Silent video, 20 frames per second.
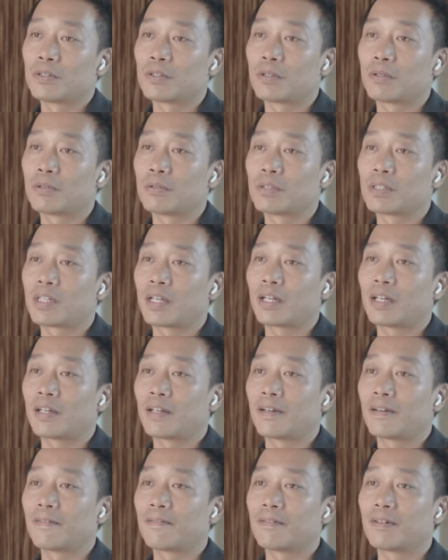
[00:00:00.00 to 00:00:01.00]
so it's
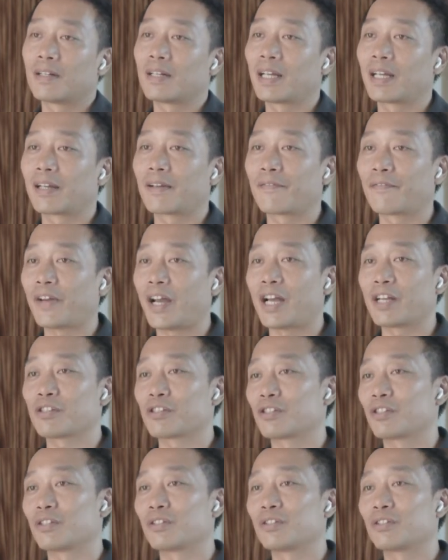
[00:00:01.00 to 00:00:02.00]
like like
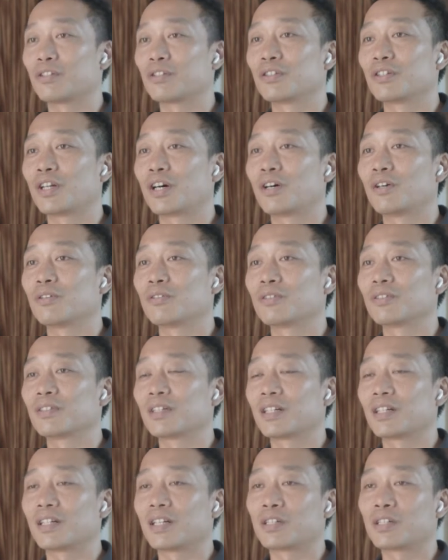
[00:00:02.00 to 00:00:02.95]
fashion, you know,